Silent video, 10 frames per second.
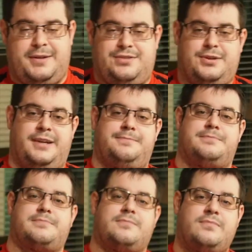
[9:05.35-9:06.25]
That's right.
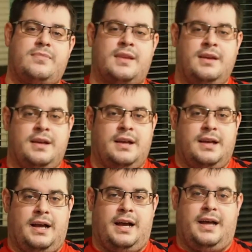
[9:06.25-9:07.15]

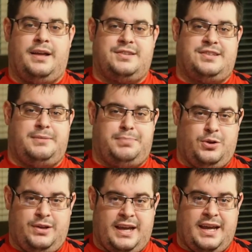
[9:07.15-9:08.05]
Let's see,
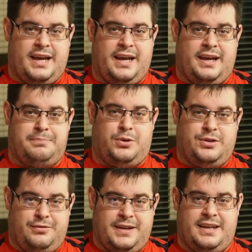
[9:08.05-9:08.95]
bowled
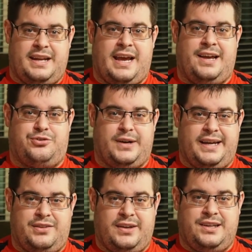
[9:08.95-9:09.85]
an event at
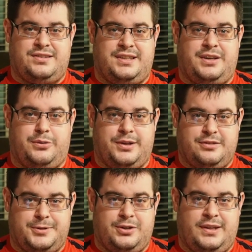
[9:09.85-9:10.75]
Triad Lanes in
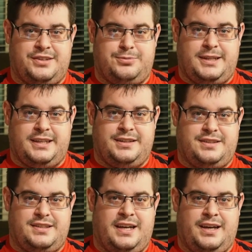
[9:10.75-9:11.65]
Greensboro last
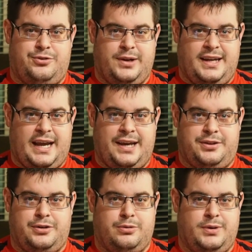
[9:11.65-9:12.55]
weekend. Dre
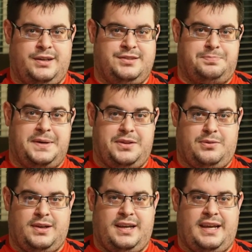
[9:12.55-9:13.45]
Gaither runs
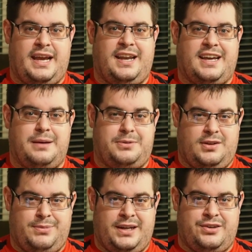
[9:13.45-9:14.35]
monthly handicap
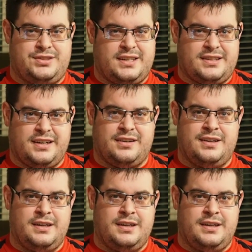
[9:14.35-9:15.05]
eliminators out there.